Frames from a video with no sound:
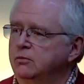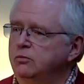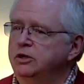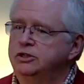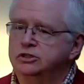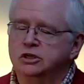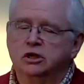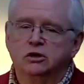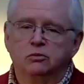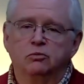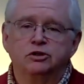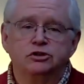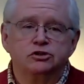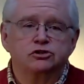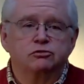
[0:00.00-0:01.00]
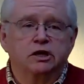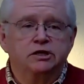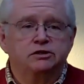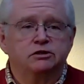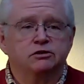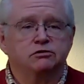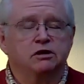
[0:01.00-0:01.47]
Which is your
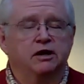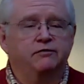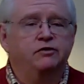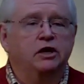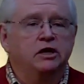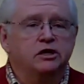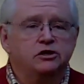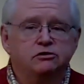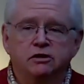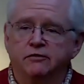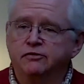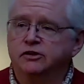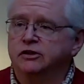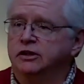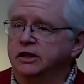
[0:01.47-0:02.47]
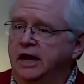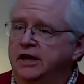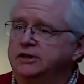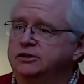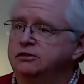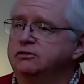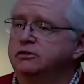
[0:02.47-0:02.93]
attitude? Do you have the
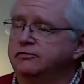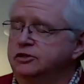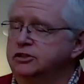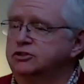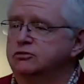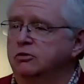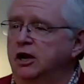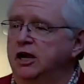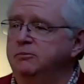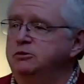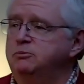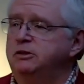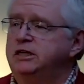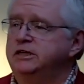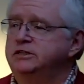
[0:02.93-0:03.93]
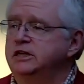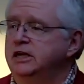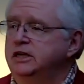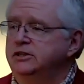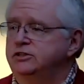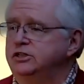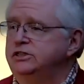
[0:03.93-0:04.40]
attitude of the scribes? Because
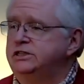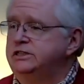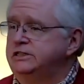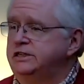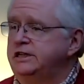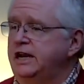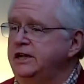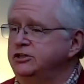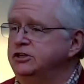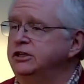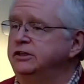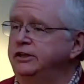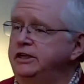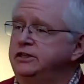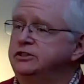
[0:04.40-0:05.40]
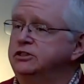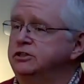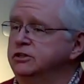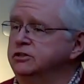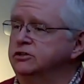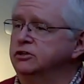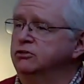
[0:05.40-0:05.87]
Jesus says that actually leads
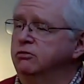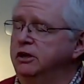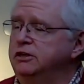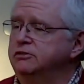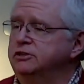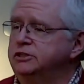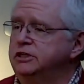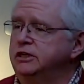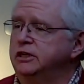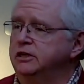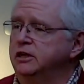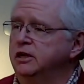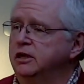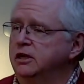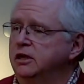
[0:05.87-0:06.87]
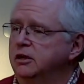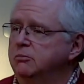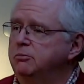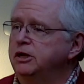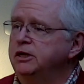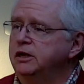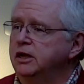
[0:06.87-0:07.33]
to greater sin.
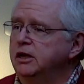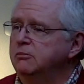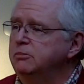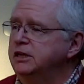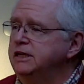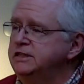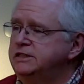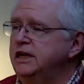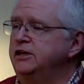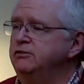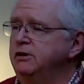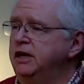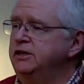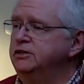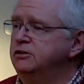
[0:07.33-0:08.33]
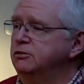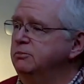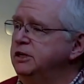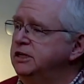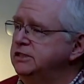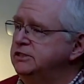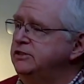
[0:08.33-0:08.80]
But is that your attitude?
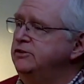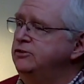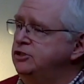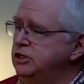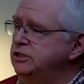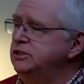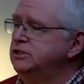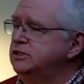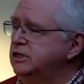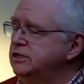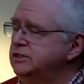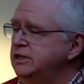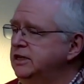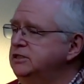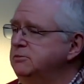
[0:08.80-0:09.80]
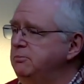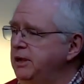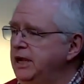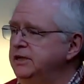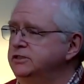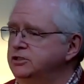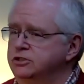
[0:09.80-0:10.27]
Because Jesus says that's
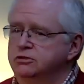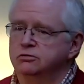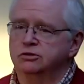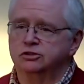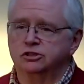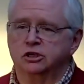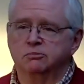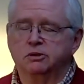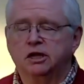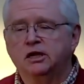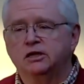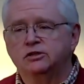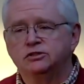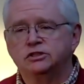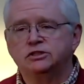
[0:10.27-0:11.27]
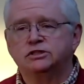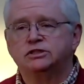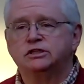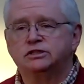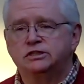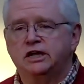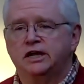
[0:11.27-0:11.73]
bad stewardship. Jesus
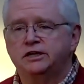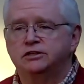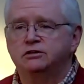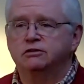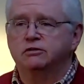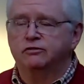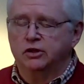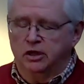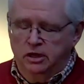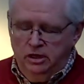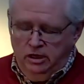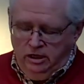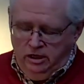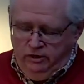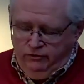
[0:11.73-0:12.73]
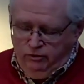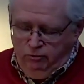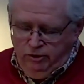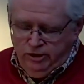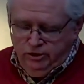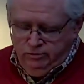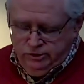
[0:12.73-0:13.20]
says the attitude of the
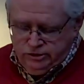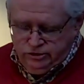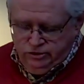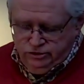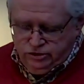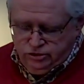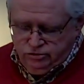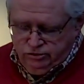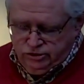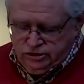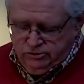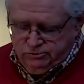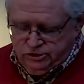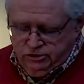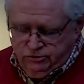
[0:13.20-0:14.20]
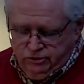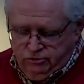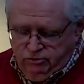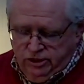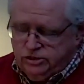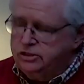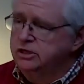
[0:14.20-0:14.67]
widow is good stewardship. So the
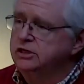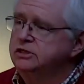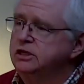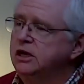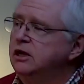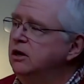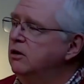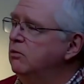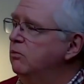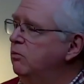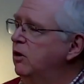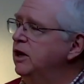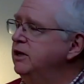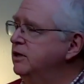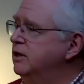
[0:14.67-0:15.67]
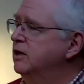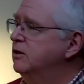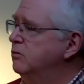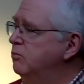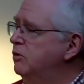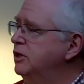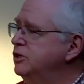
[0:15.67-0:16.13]
question is, what
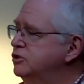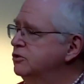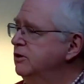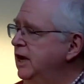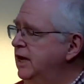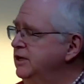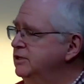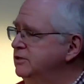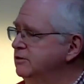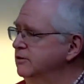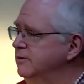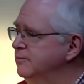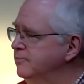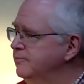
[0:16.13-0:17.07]
is your attitude?